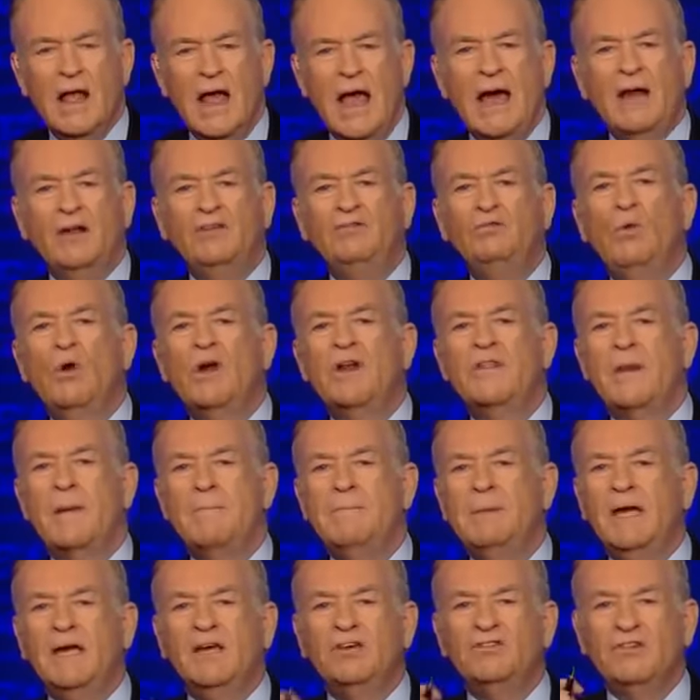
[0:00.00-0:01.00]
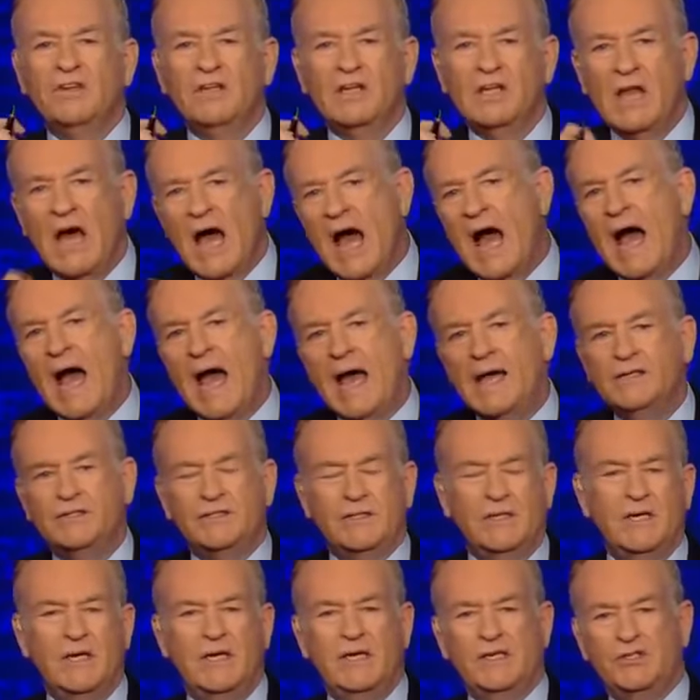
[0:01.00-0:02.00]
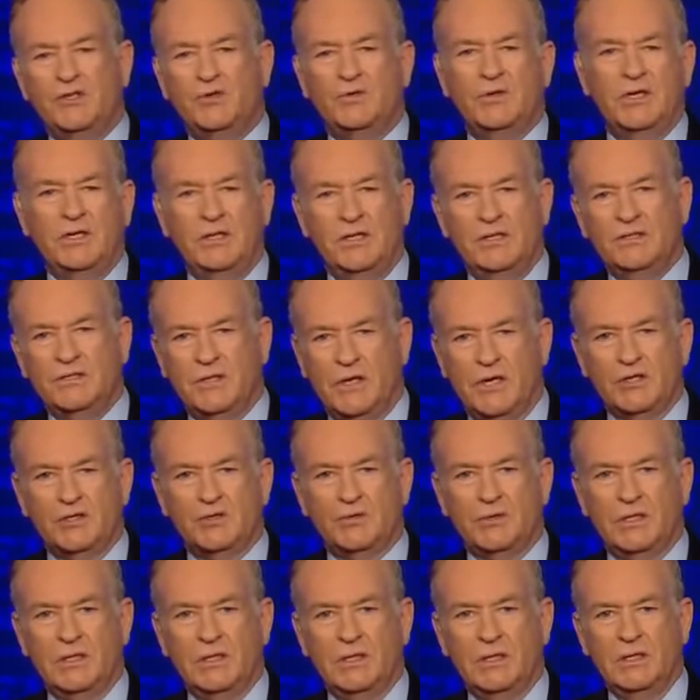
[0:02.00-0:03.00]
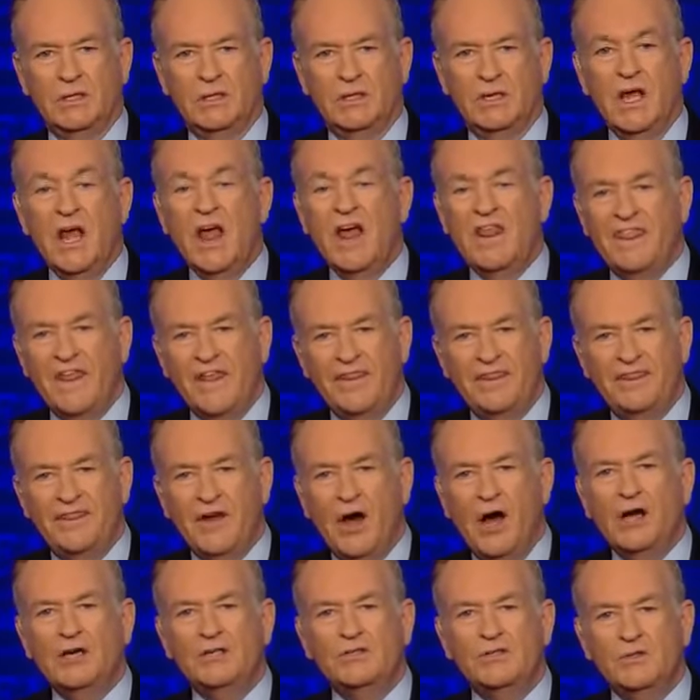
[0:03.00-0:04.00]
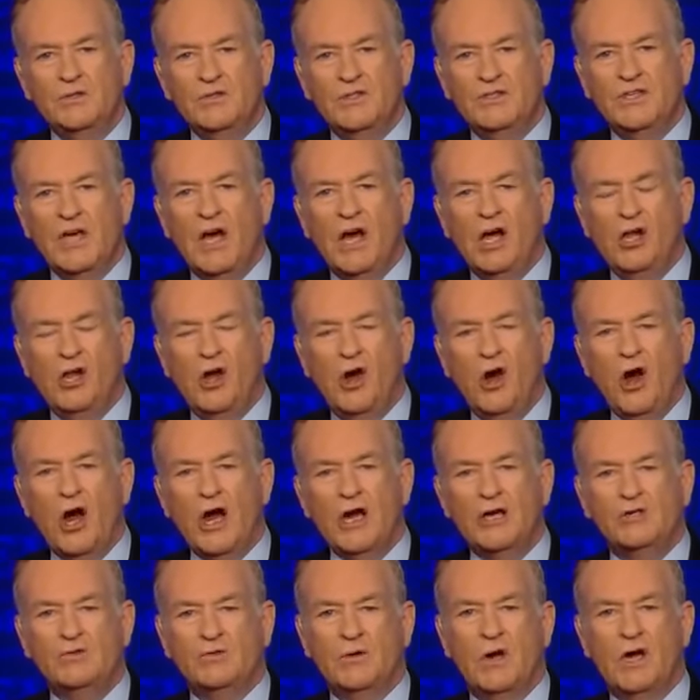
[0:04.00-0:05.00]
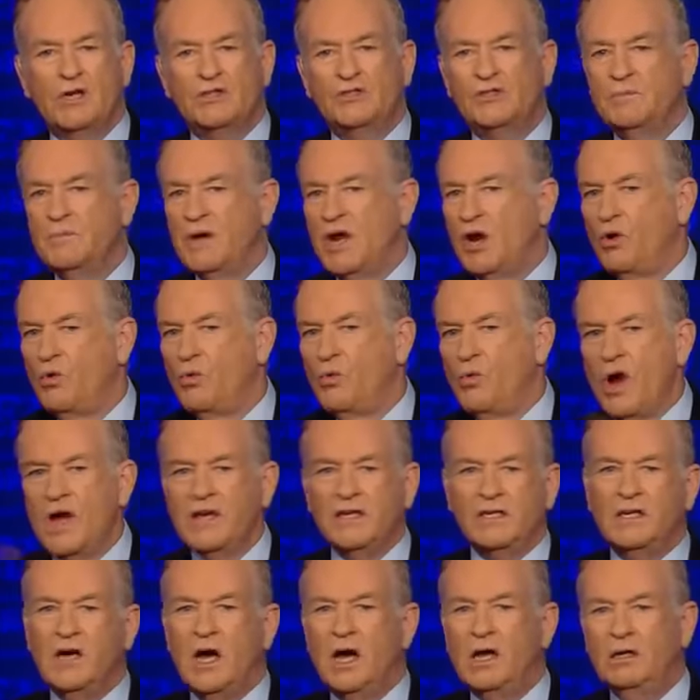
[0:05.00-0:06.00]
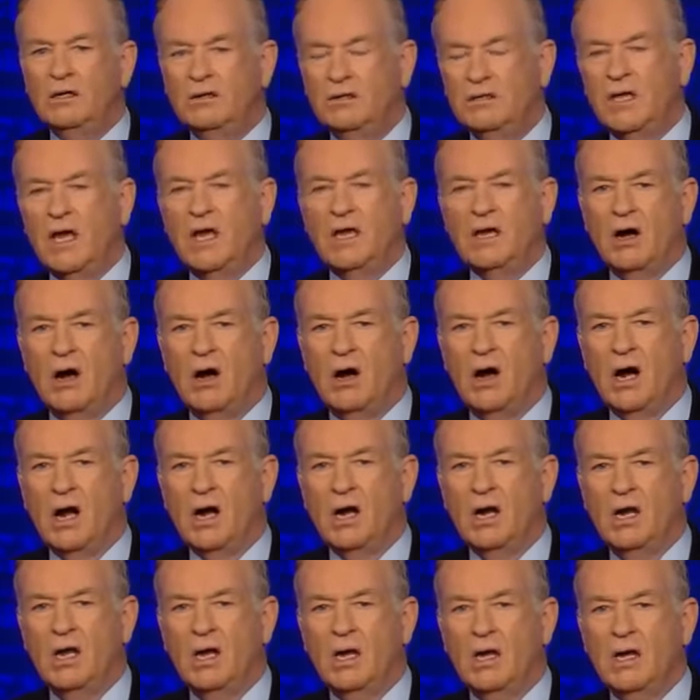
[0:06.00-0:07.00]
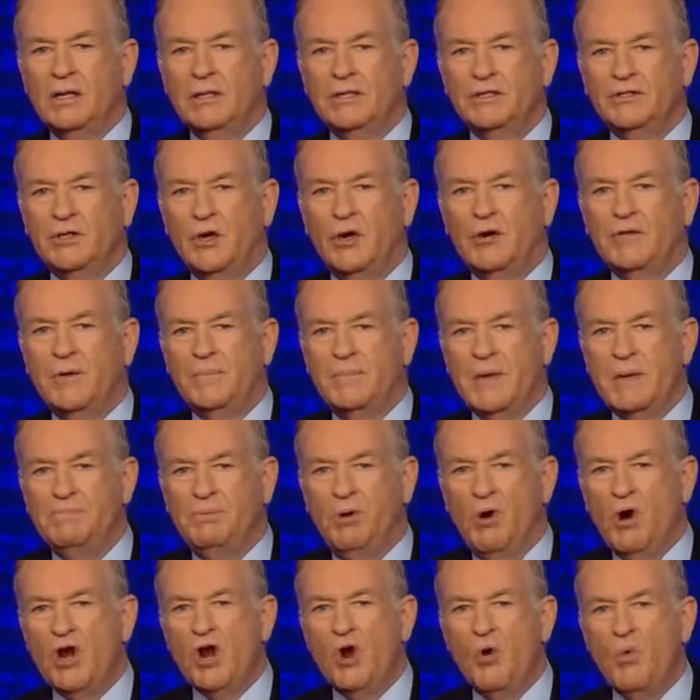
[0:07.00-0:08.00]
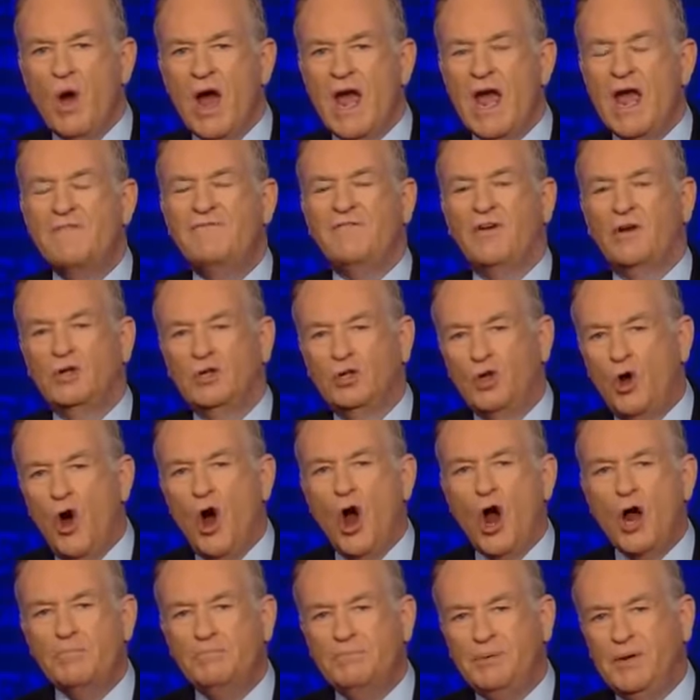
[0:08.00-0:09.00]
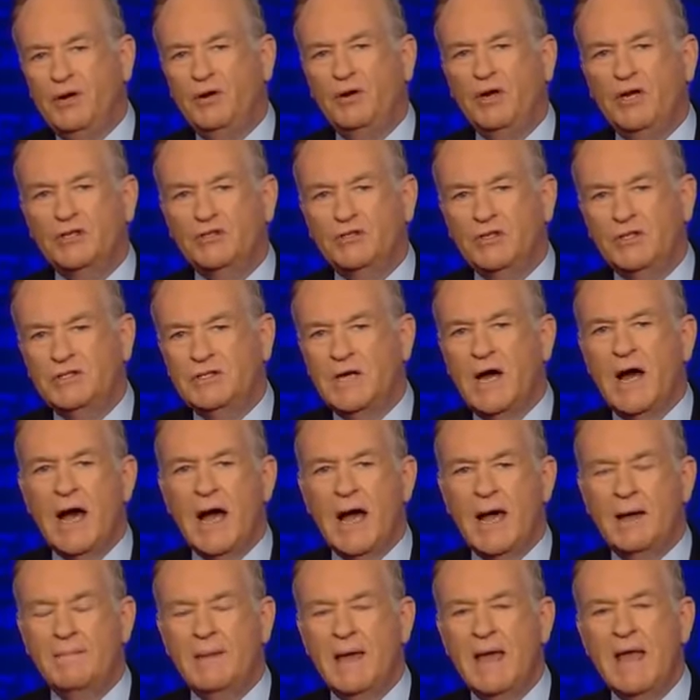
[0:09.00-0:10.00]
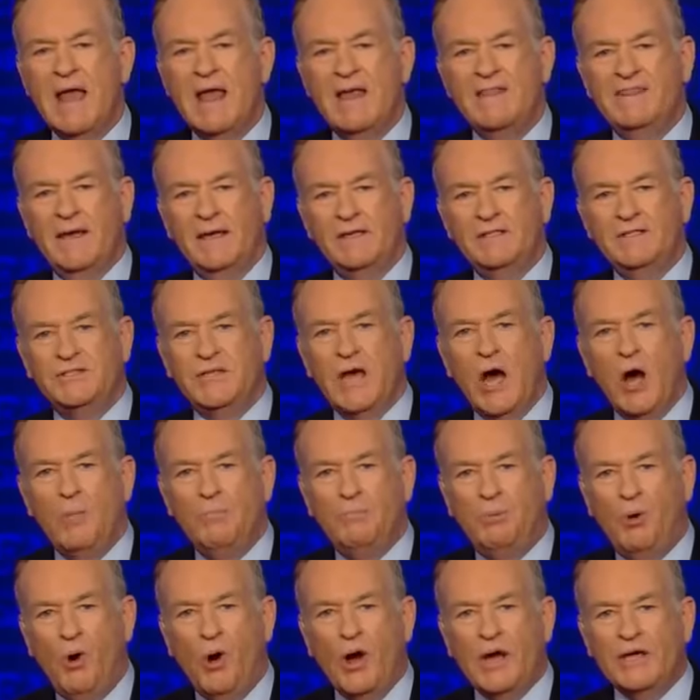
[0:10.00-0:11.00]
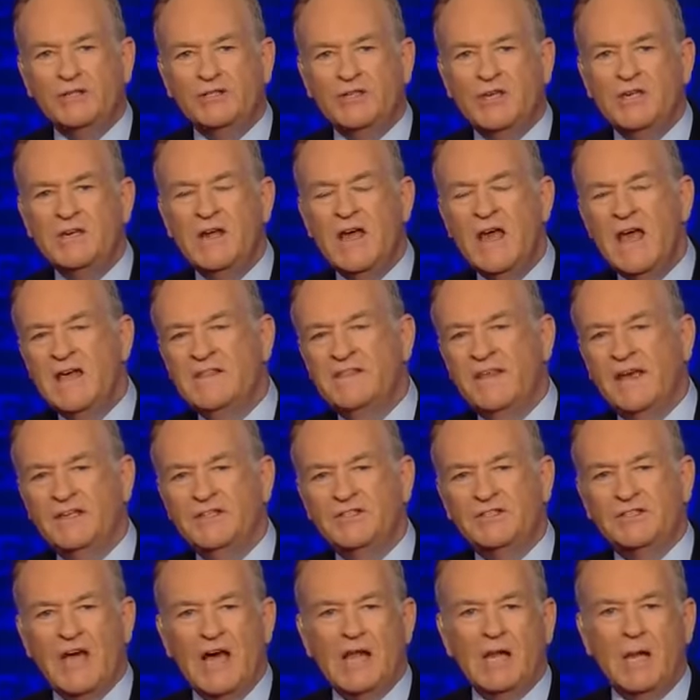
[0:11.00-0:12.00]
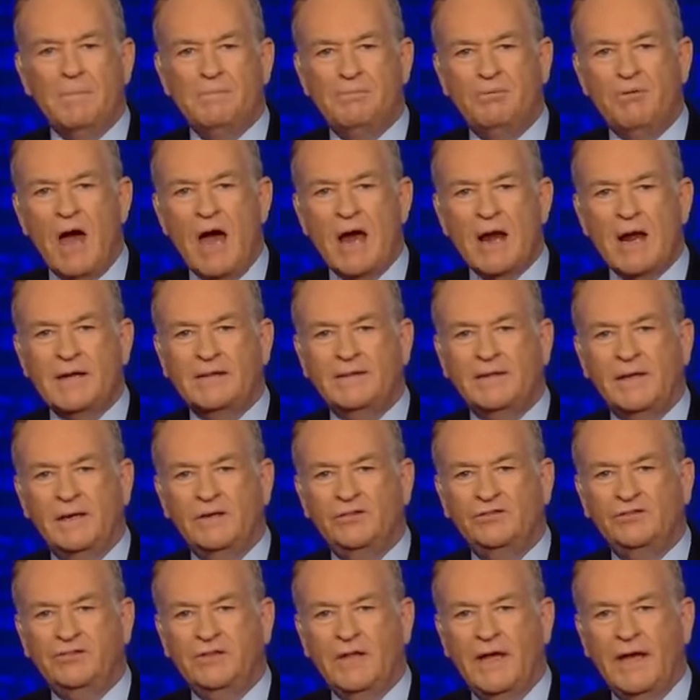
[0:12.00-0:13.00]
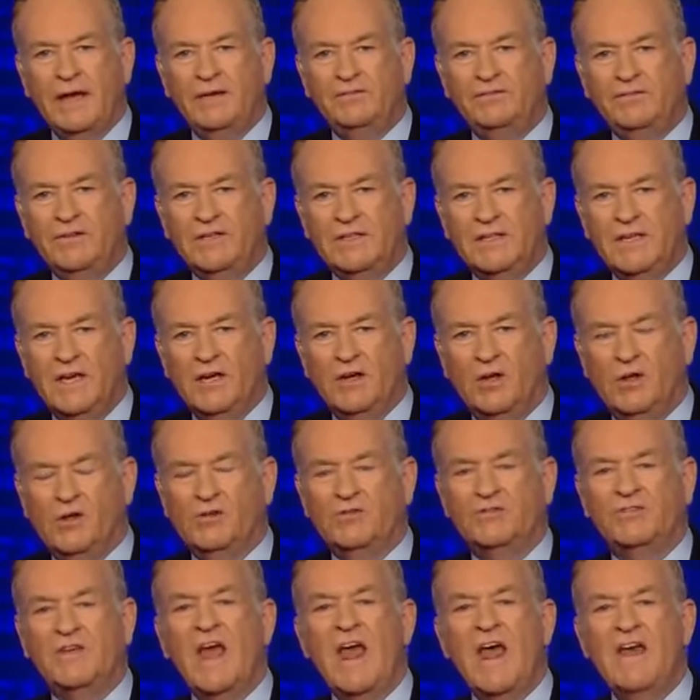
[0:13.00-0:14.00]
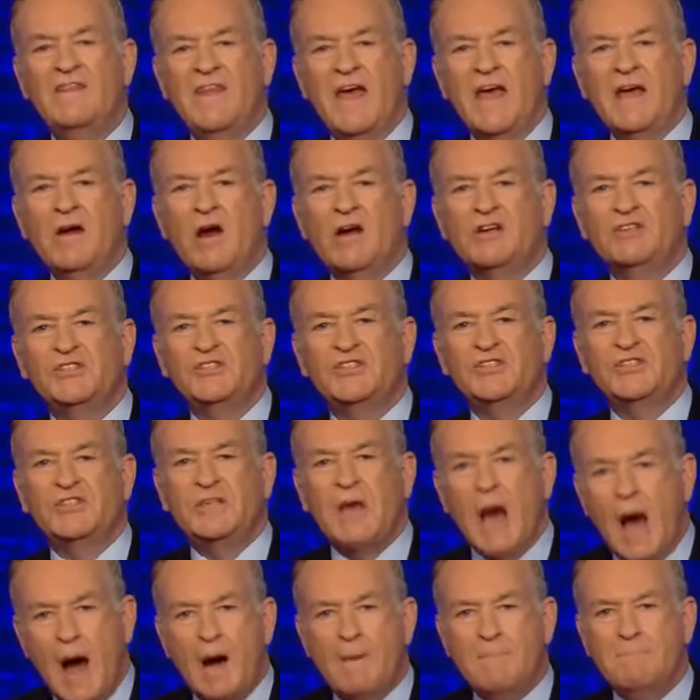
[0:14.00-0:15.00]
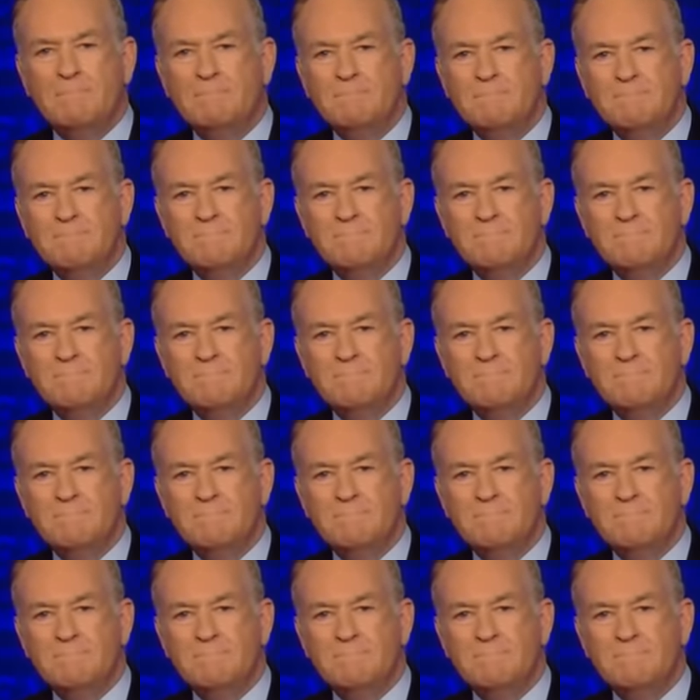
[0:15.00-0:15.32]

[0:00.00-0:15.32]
That is one of the biggest lies in the history of this country. The thugs who sell hard drugs, no matter what color they are, deserve to be put away for long periods of time. They sell poison. They sell a product that enslaves and kills. They are scum.